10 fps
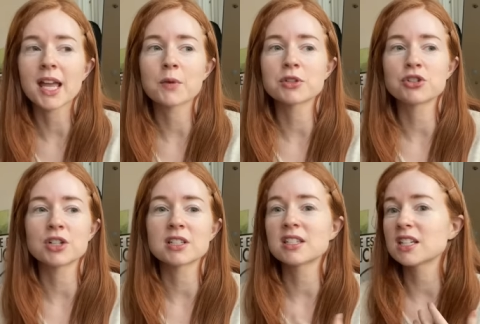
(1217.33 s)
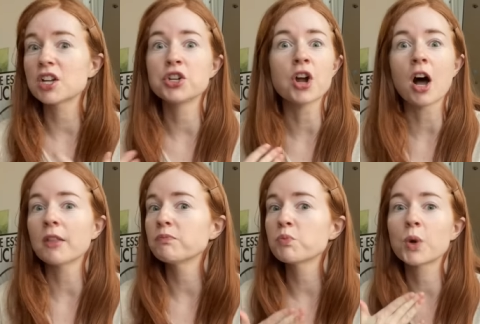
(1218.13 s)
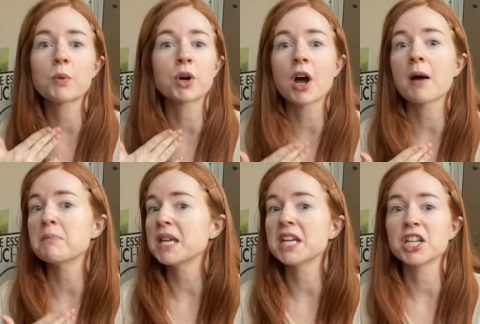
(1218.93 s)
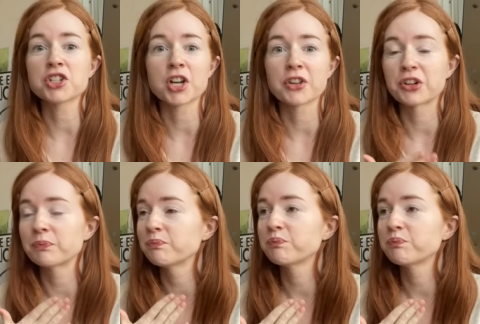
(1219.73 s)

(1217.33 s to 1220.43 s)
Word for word: It was just not, we were not meeting each other